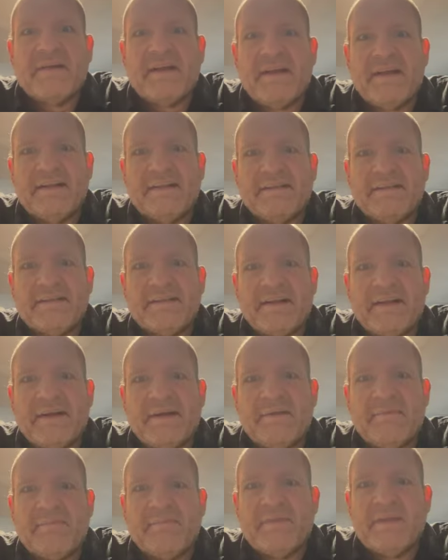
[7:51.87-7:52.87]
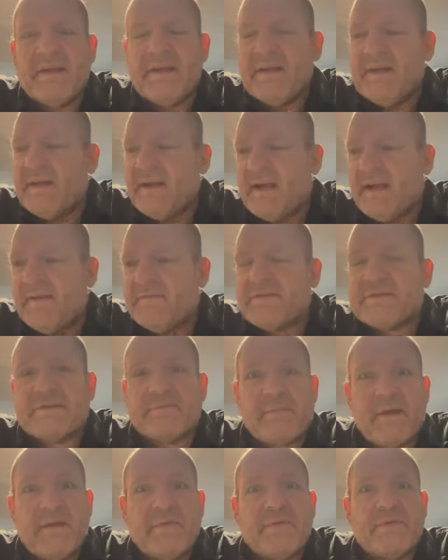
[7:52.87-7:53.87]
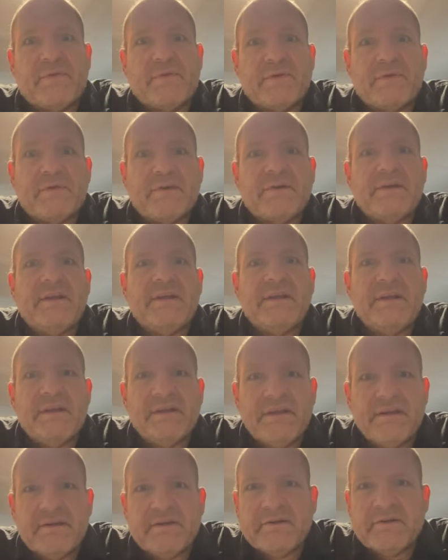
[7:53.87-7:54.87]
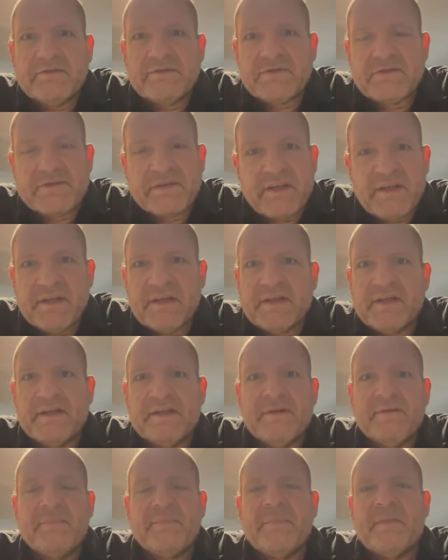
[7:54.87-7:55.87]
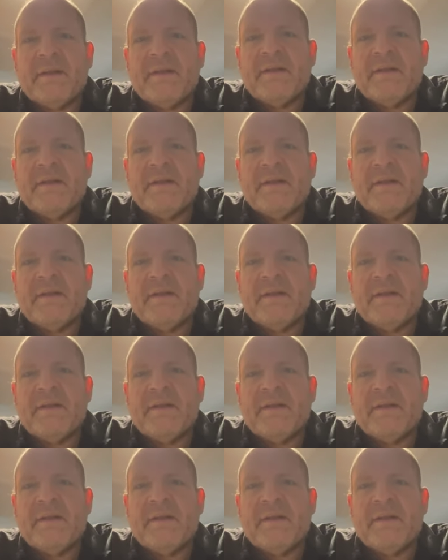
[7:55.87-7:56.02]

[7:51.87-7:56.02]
And I've spent 30 years taking